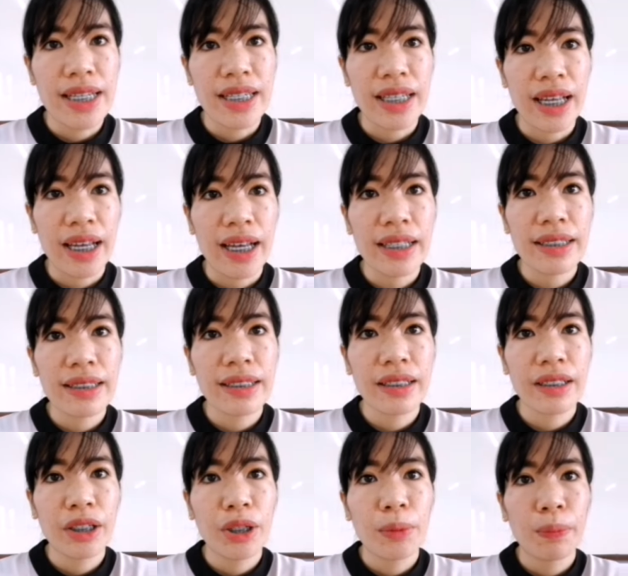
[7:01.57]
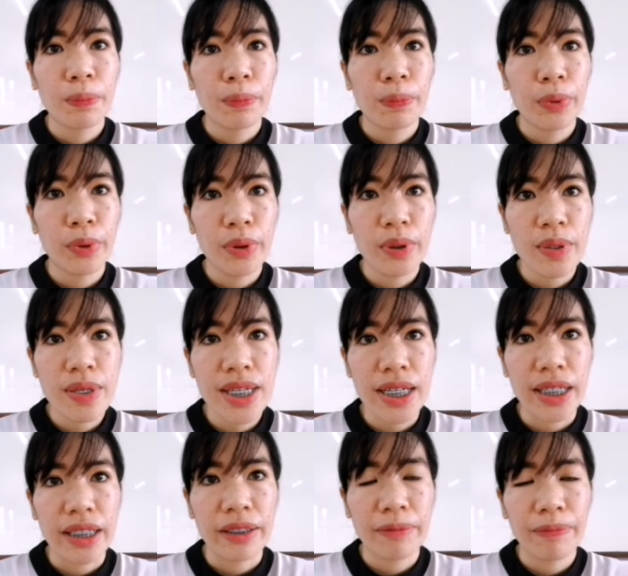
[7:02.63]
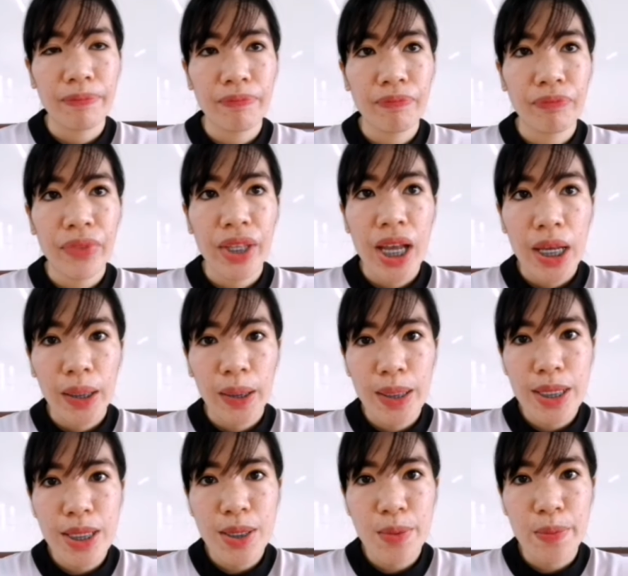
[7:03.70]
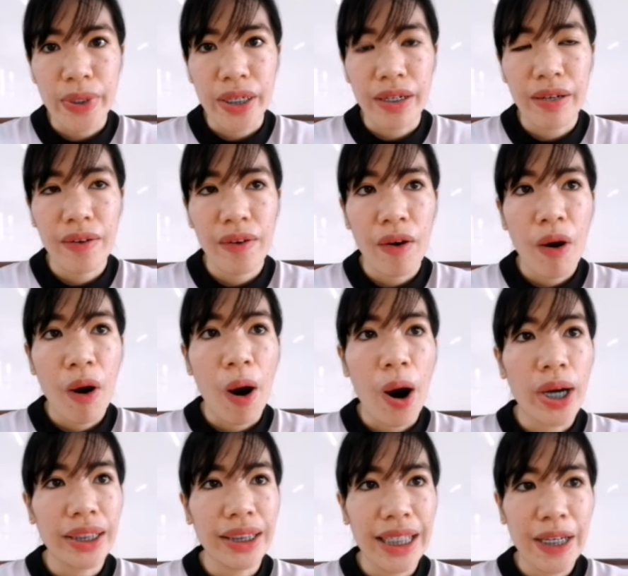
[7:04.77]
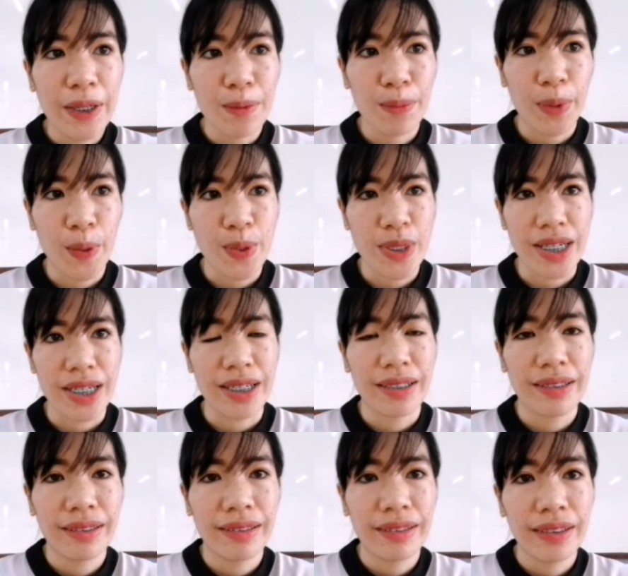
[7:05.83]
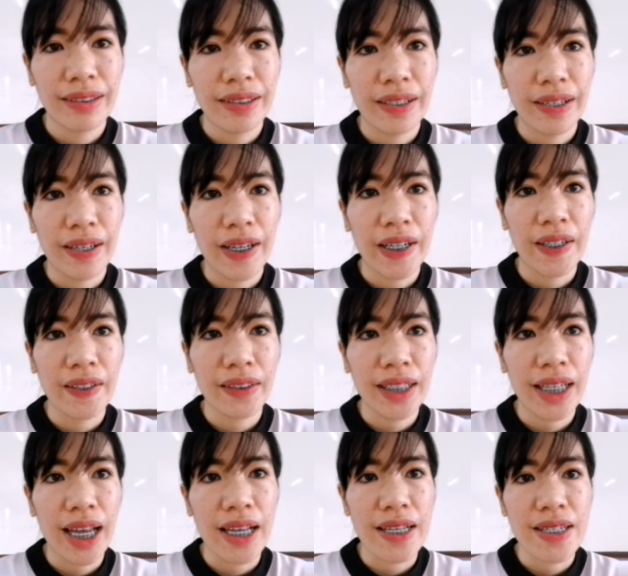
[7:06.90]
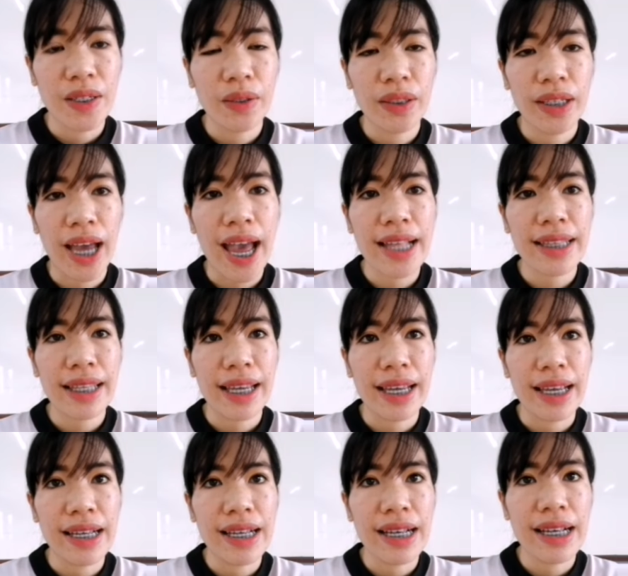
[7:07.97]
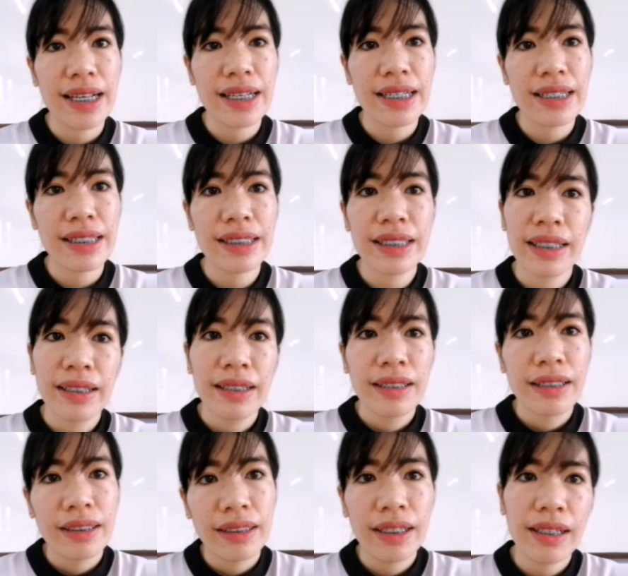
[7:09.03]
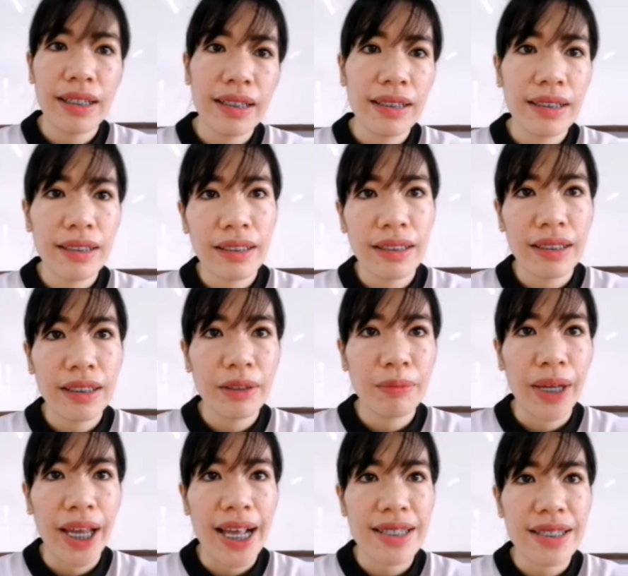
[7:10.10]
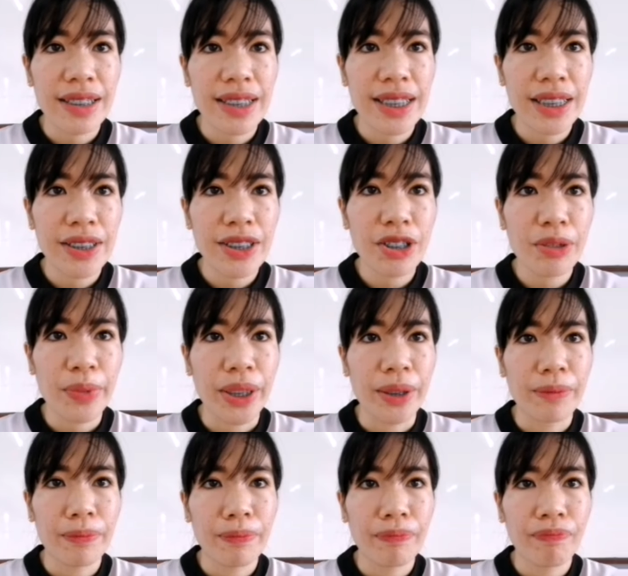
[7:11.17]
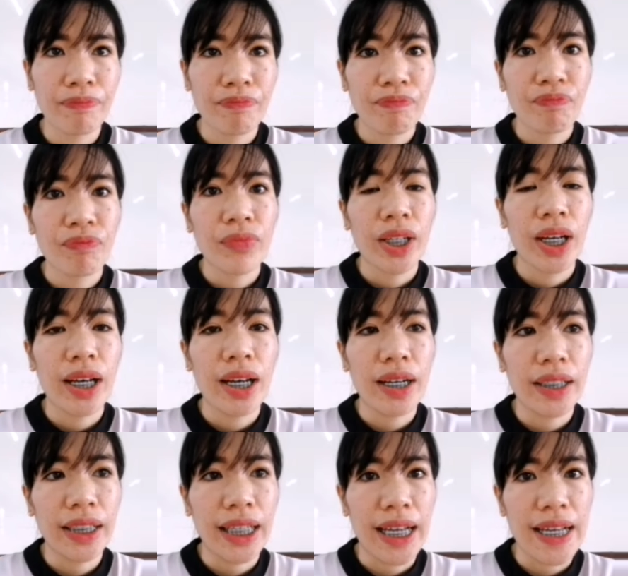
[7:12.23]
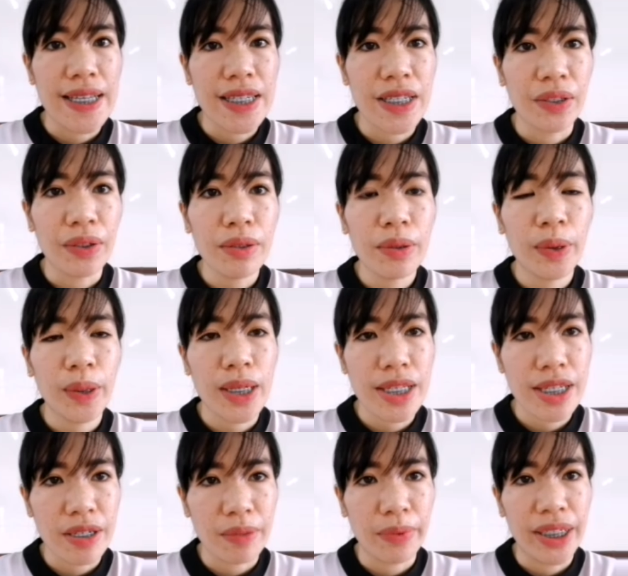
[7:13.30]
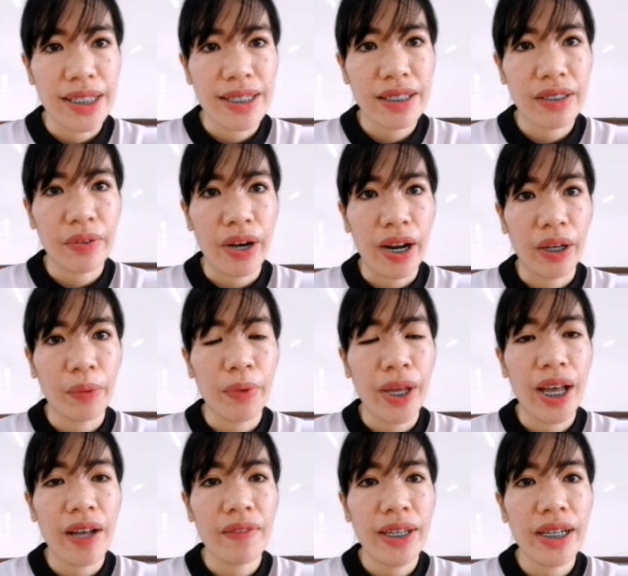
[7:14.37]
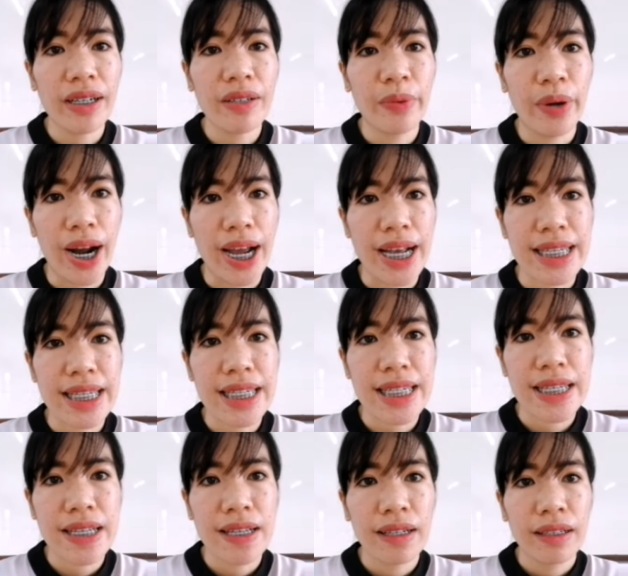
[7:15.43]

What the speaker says: is it producer, consumer, or decomposer? Okay, so cat is, my answer is consumer. Okay, so consumer is correct. We have here grass.